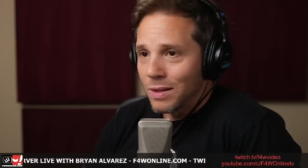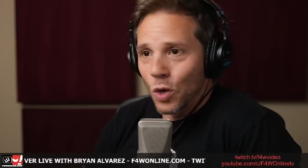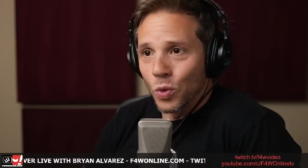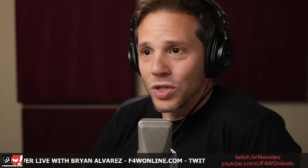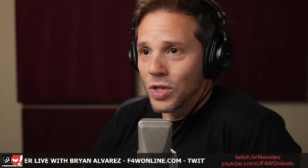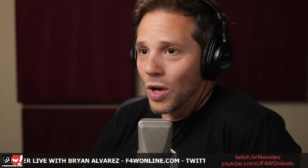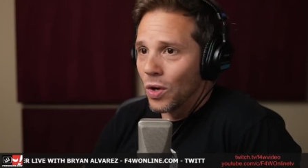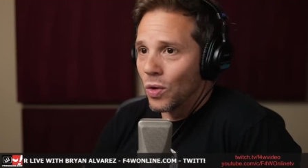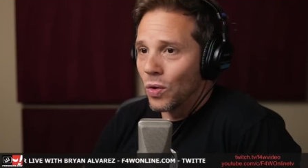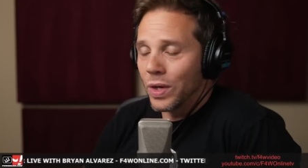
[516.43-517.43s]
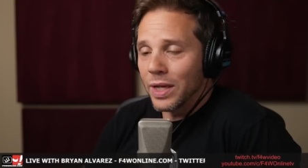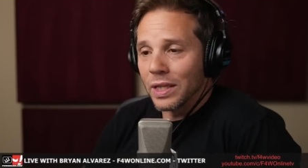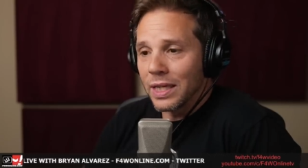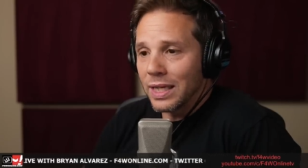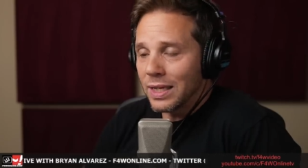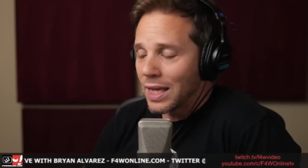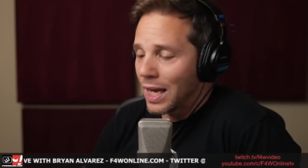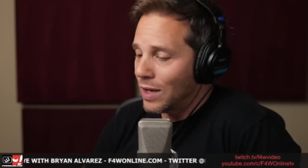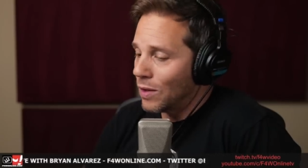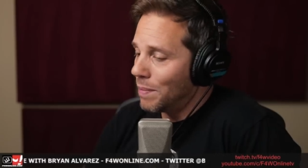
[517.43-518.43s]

There was no Elite, Kenny